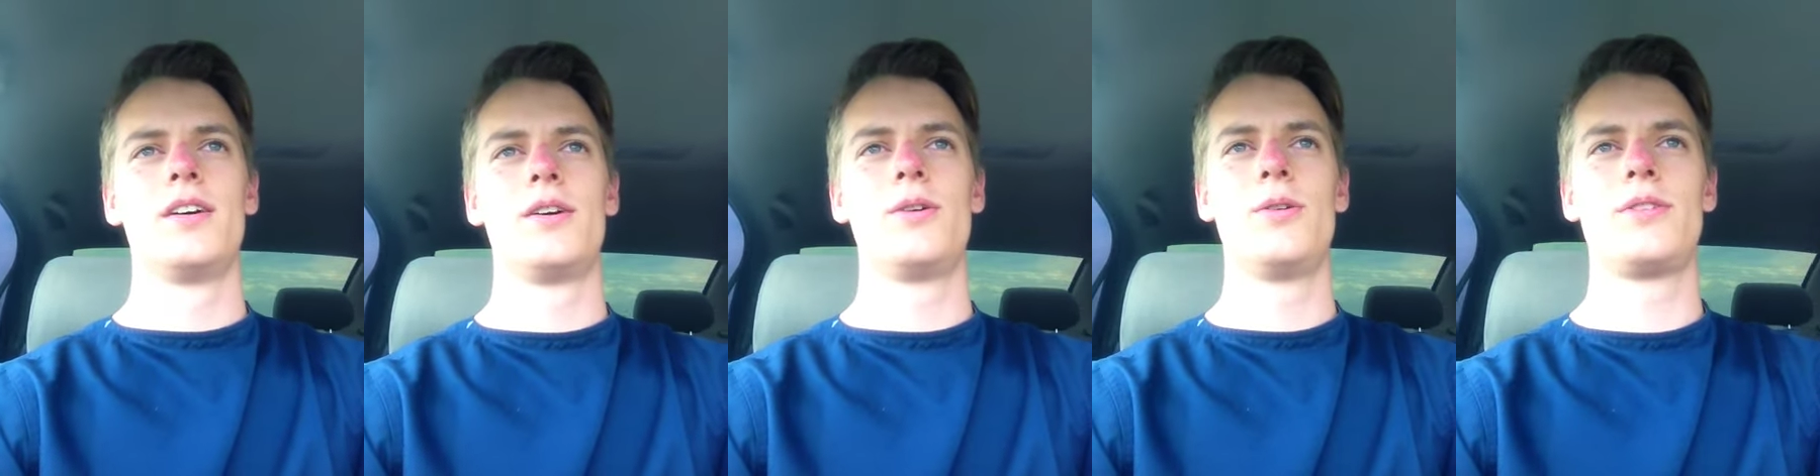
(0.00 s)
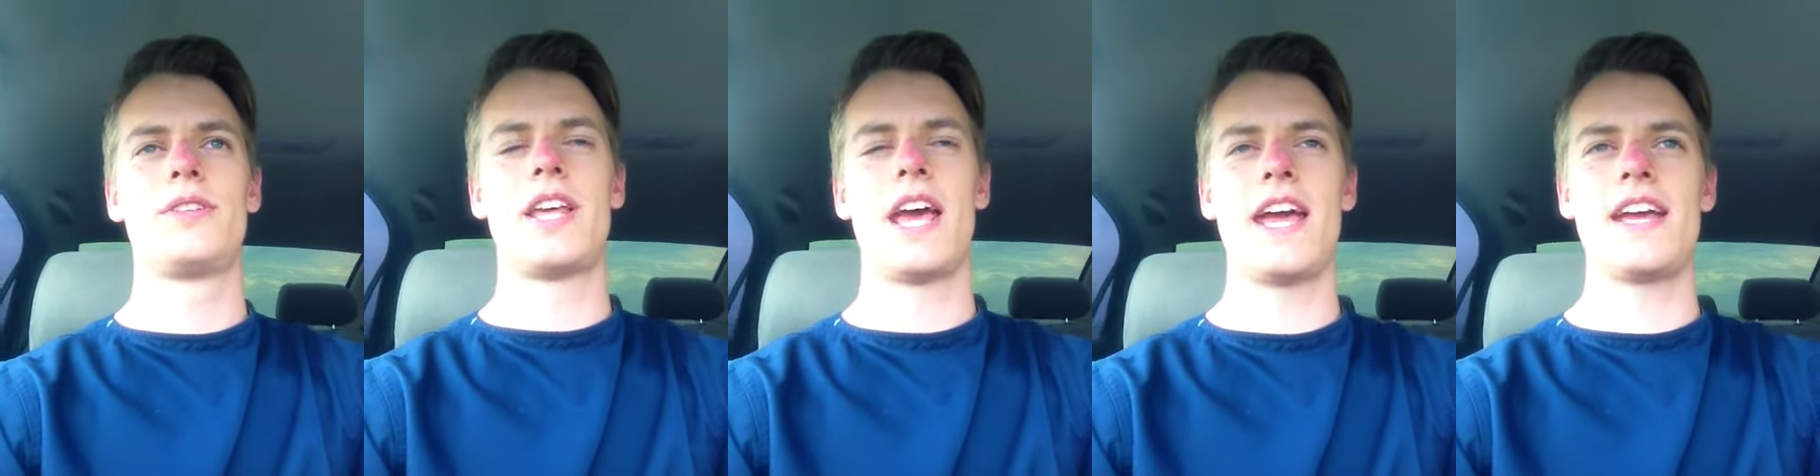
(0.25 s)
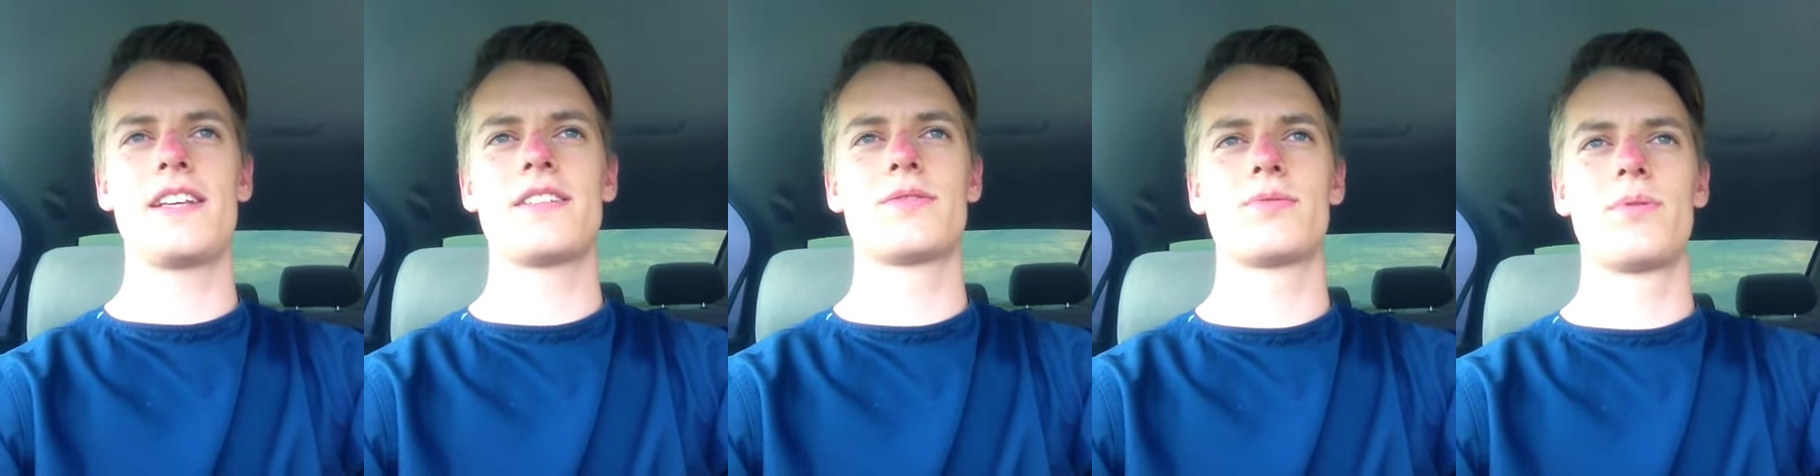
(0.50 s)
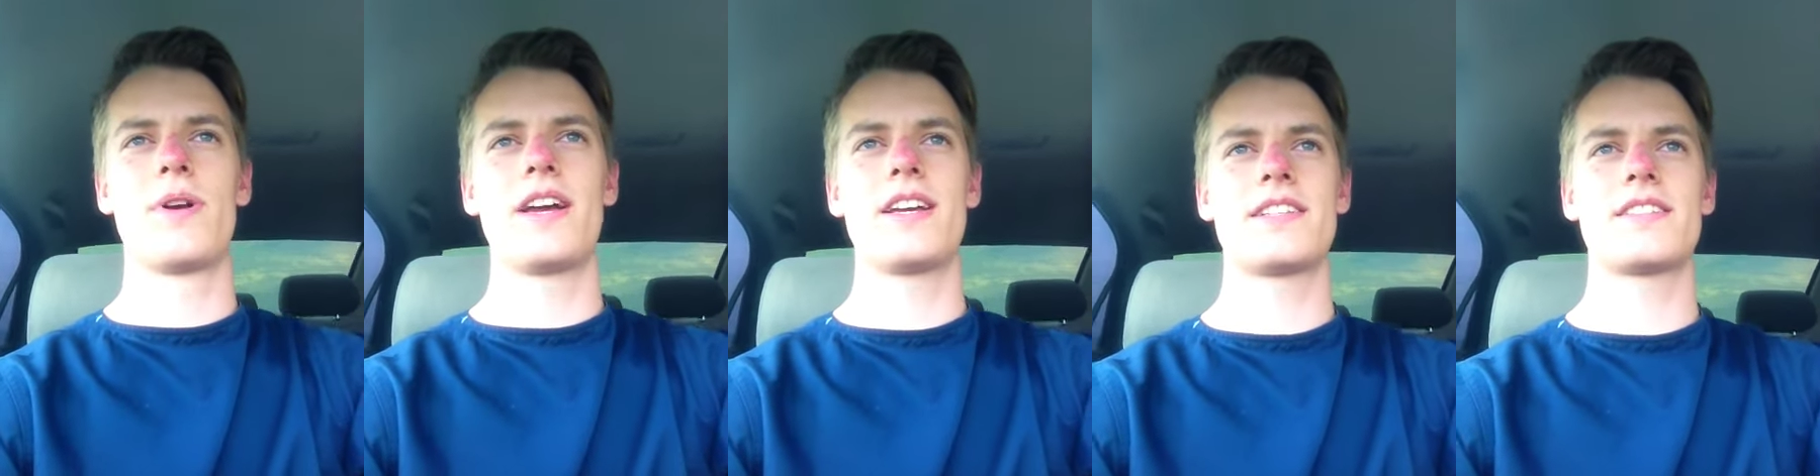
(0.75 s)
who takes
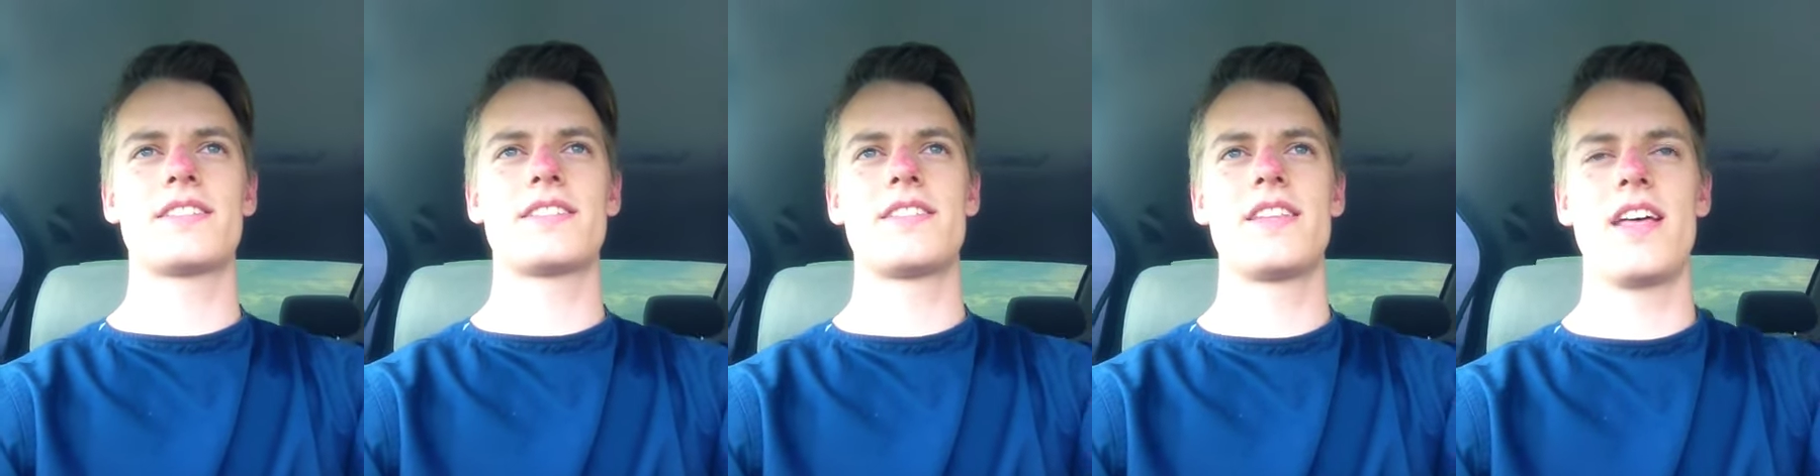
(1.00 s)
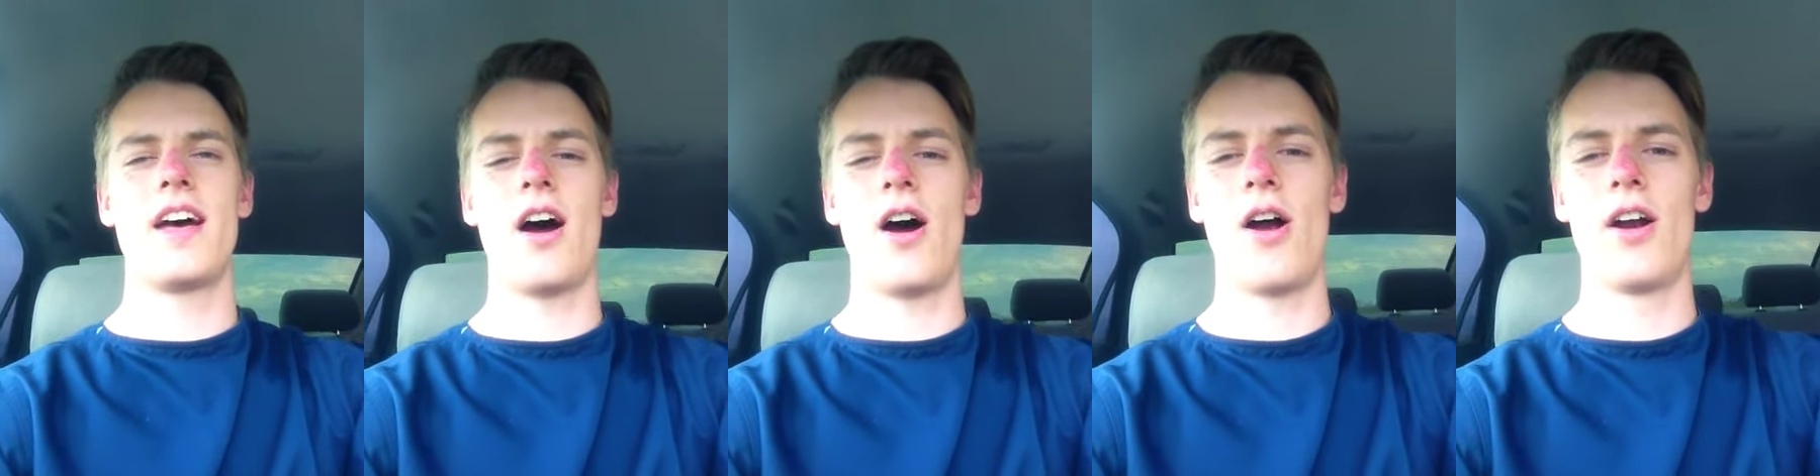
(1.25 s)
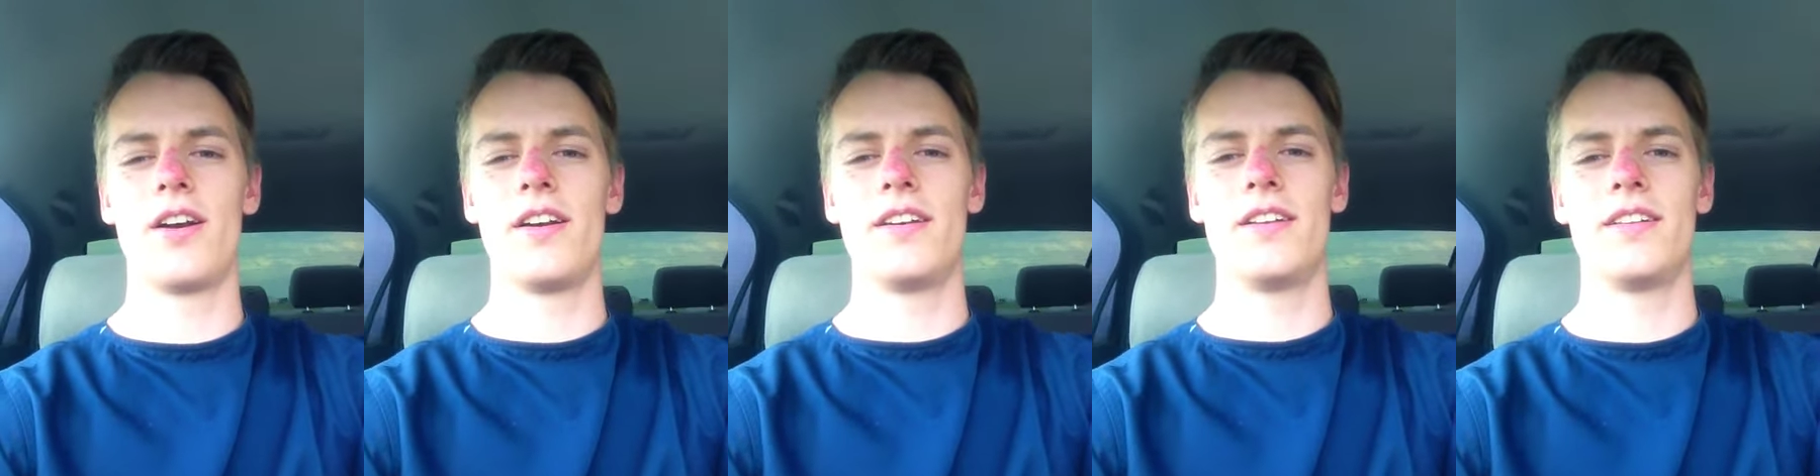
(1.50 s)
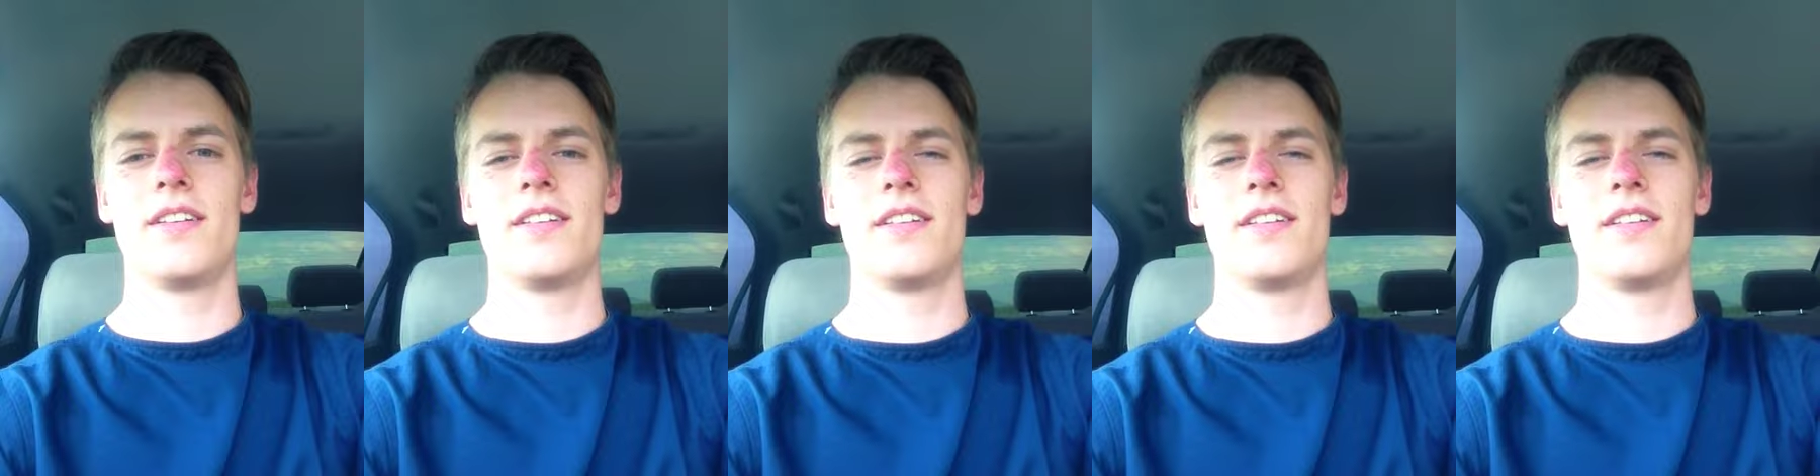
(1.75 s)
risks that aren't